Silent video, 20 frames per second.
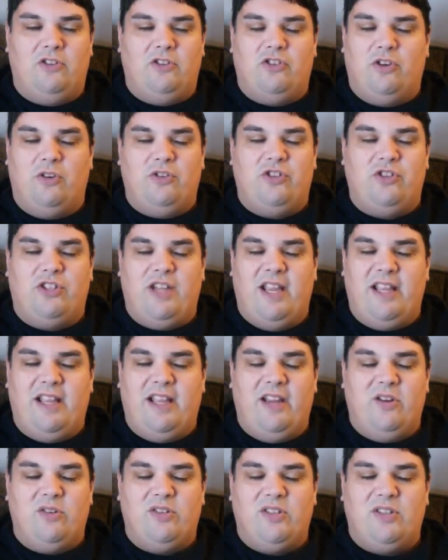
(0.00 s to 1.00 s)
church
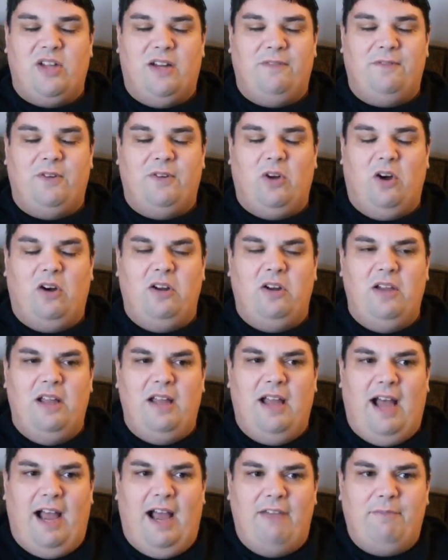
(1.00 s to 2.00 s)
daycare stuff and all.
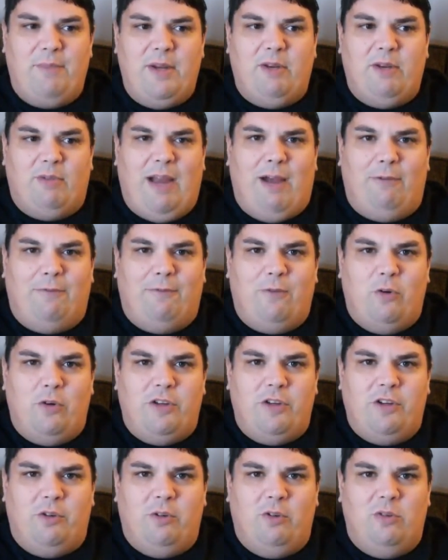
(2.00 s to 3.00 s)
I've been around four
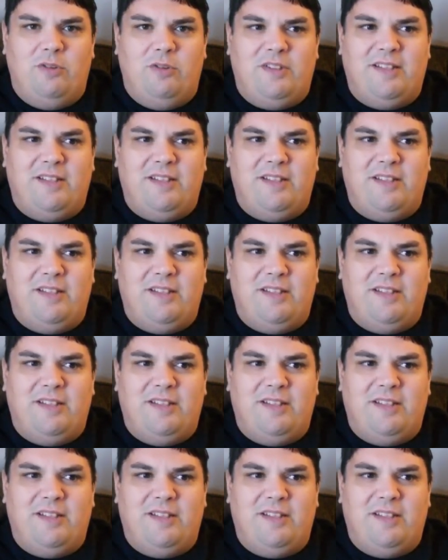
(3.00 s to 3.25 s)
year olds.